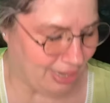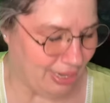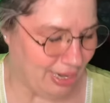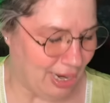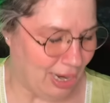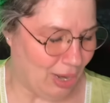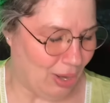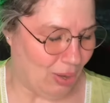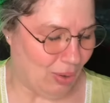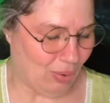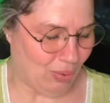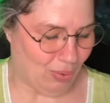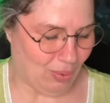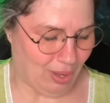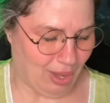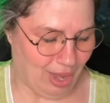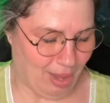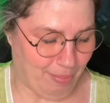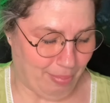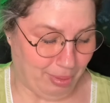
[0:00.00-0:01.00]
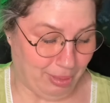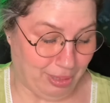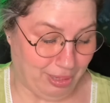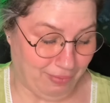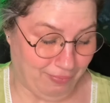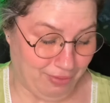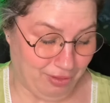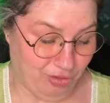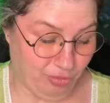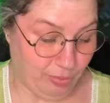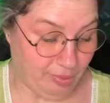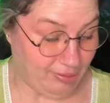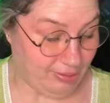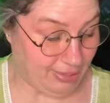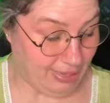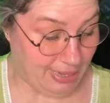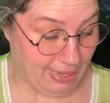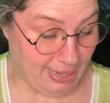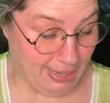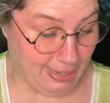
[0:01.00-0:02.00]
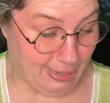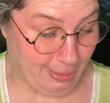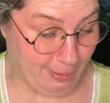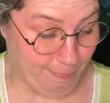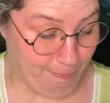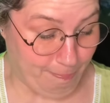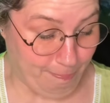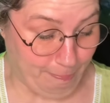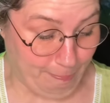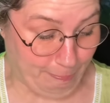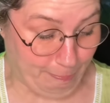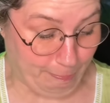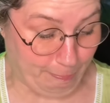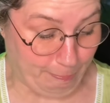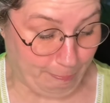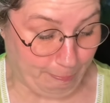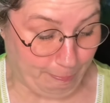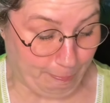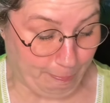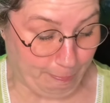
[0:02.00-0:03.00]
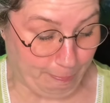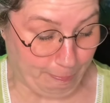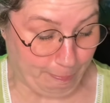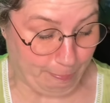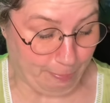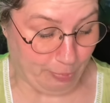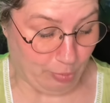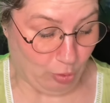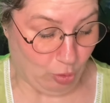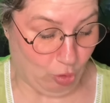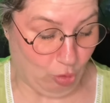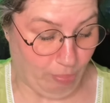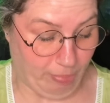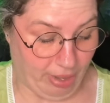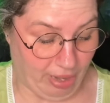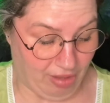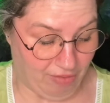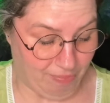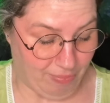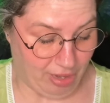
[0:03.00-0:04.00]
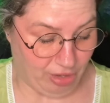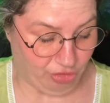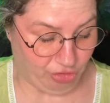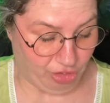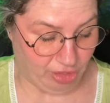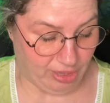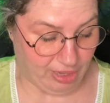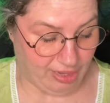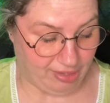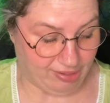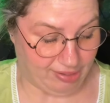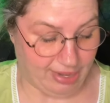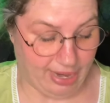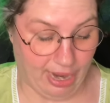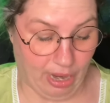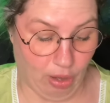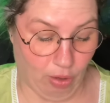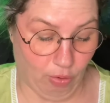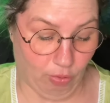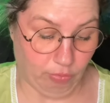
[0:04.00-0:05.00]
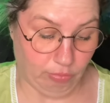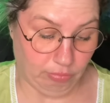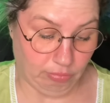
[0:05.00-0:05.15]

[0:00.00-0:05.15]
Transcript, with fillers: now, I believe this was Cam. I may have mentioned this. Now,